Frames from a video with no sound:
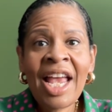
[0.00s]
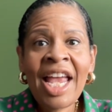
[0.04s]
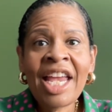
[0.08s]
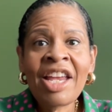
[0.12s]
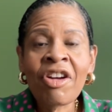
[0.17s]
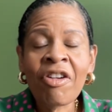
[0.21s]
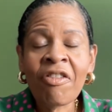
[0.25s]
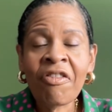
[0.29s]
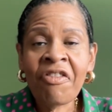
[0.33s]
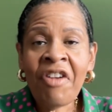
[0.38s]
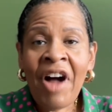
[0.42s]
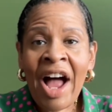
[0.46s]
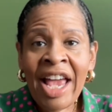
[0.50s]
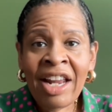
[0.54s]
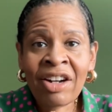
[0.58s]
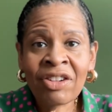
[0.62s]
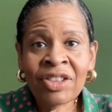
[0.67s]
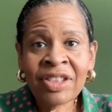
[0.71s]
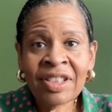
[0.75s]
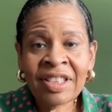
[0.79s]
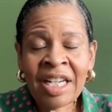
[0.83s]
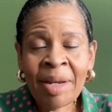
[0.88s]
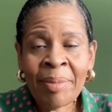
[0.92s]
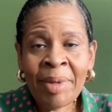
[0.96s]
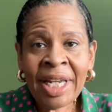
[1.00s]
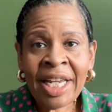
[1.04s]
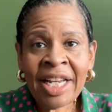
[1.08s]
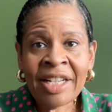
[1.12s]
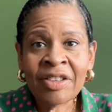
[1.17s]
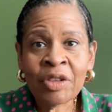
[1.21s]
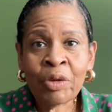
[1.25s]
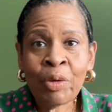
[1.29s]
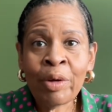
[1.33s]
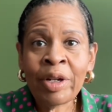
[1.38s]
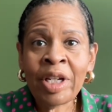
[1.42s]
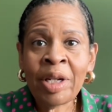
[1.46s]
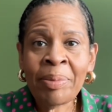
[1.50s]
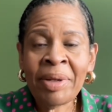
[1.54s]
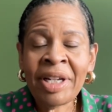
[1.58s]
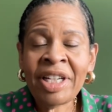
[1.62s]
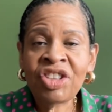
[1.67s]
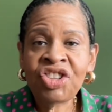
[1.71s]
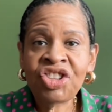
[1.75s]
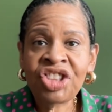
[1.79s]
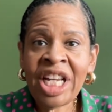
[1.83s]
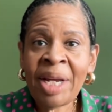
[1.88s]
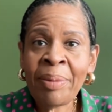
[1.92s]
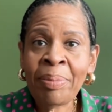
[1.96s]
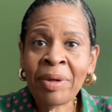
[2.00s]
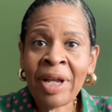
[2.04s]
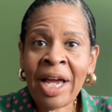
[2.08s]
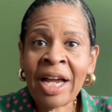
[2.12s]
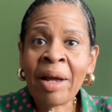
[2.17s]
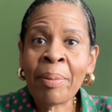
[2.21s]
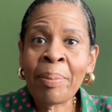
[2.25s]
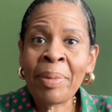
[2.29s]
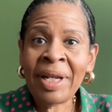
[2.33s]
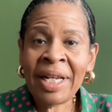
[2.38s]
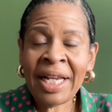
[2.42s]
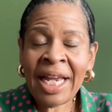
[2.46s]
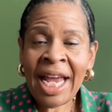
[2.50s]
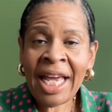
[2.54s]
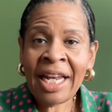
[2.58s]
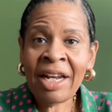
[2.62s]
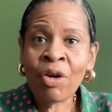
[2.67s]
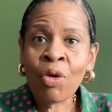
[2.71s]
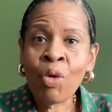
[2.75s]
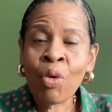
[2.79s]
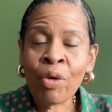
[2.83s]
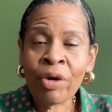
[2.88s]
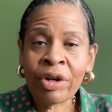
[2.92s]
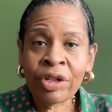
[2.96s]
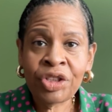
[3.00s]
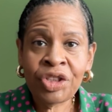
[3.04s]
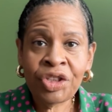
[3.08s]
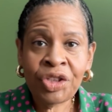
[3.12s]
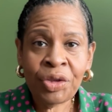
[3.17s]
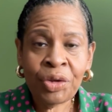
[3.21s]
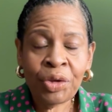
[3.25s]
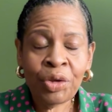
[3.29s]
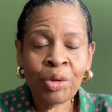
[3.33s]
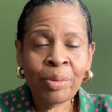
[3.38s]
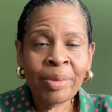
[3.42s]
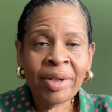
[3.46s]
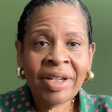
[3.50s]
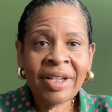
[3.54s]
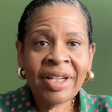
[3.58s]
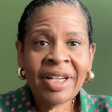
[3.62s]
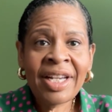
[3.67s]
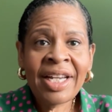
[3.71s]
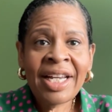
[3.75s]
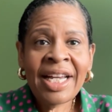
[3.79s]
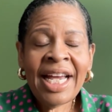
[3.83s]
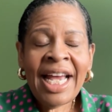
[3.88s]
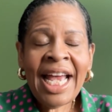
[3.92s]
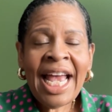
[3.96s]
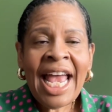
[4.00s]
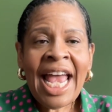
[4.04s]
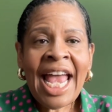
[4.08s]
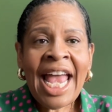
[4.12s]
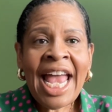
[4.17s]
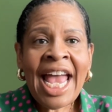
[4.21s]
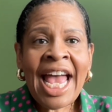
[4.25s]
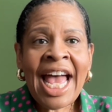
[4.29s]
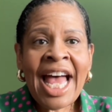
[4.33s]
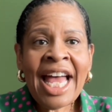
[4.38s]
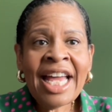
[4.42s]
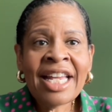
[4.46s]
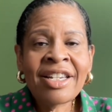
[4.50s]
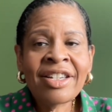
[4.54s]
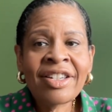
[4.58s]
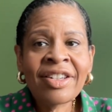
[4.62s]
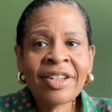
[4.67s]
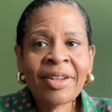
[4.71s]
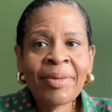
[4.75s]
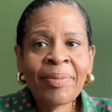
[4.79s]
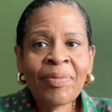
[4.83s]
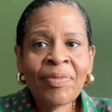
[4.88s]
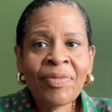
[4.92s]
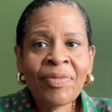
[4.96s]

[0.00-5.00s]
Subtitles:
Your final stomach is going to be shaped like a banana or a tube. And